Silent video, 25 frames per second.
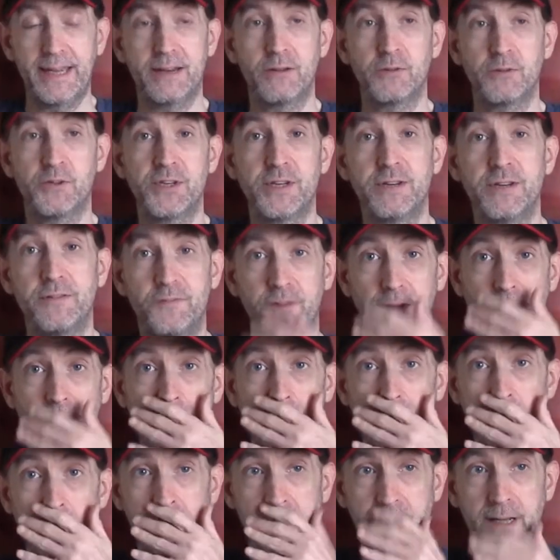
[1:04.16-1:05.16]
out to the
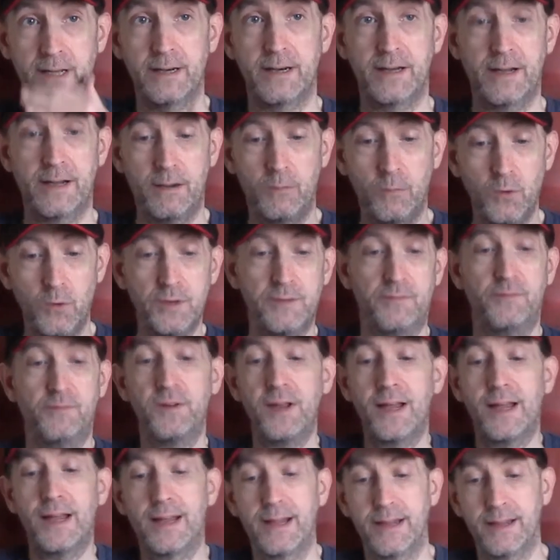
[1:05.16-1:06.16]
field and I want to
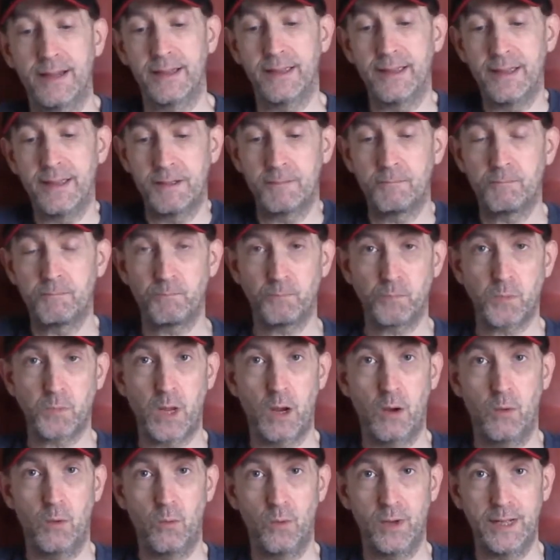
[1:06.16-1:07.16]
fly.
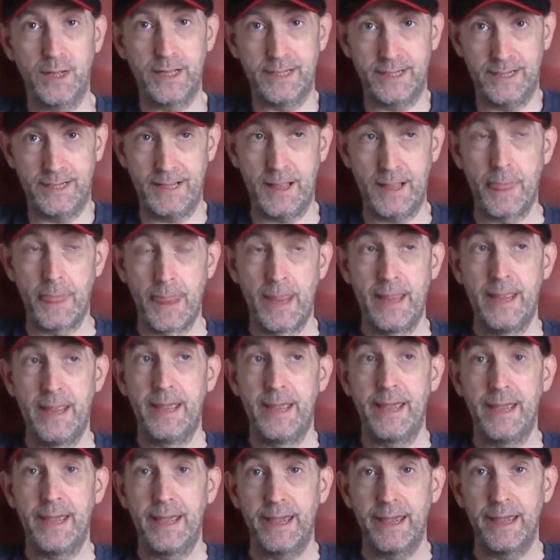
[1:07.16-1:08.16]
Well,
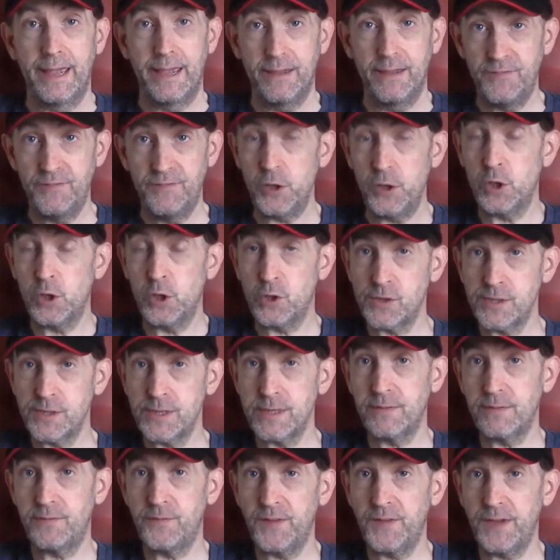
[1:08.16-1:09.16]
if you go to
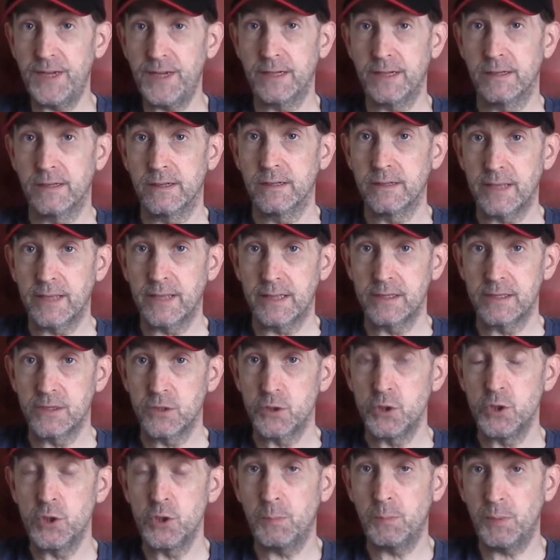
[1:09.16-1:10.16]
the field and there's
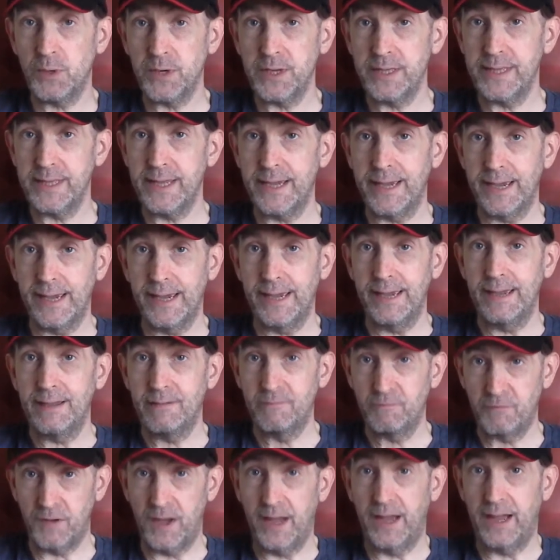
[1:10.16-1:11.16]
nobody there,
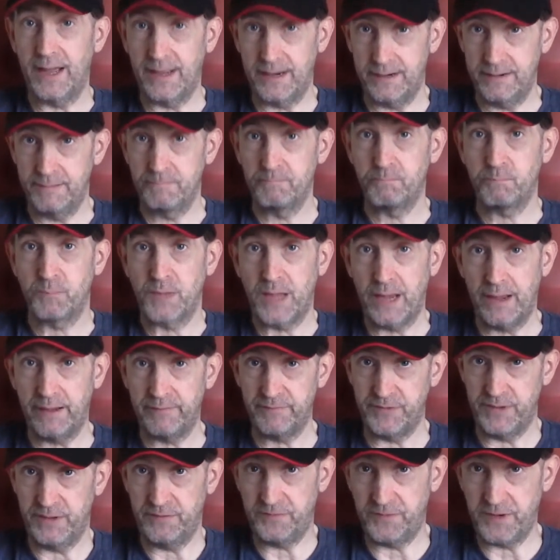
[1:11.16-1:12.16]
fine, have
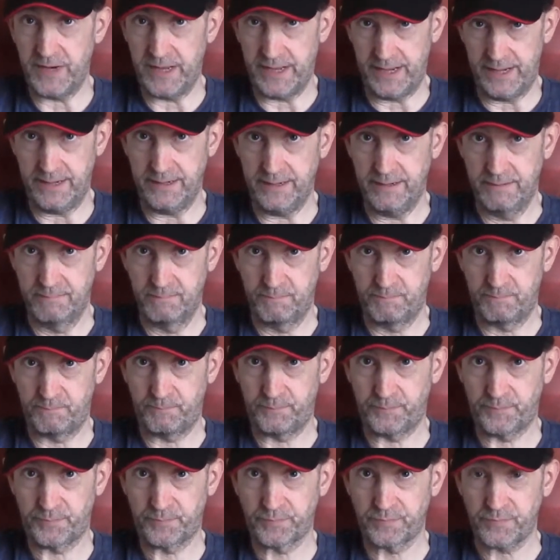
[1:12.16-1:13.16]
you fly.
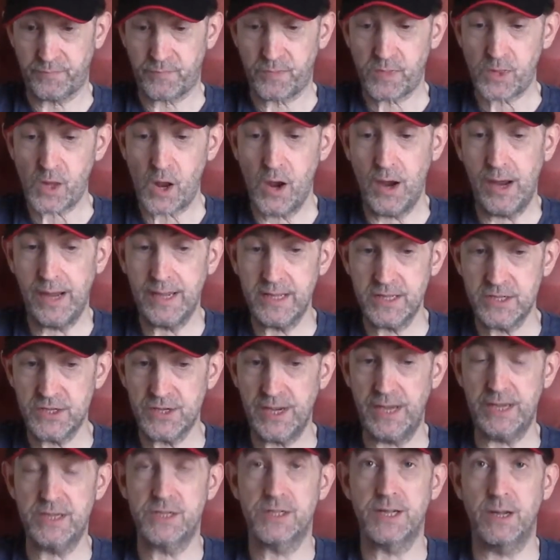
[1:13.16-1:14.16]
Right,
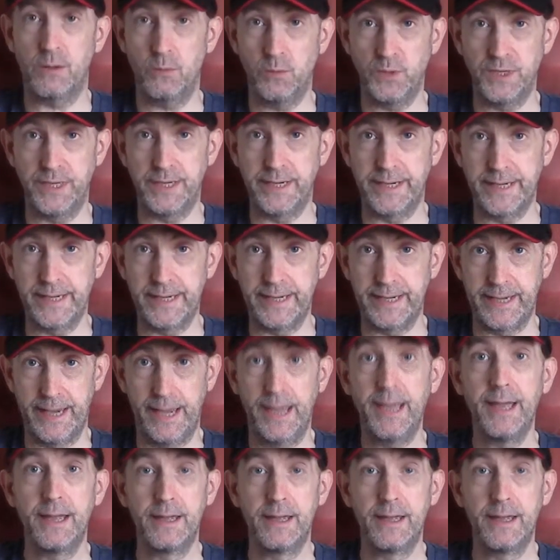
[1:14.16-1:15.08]
test out your gear.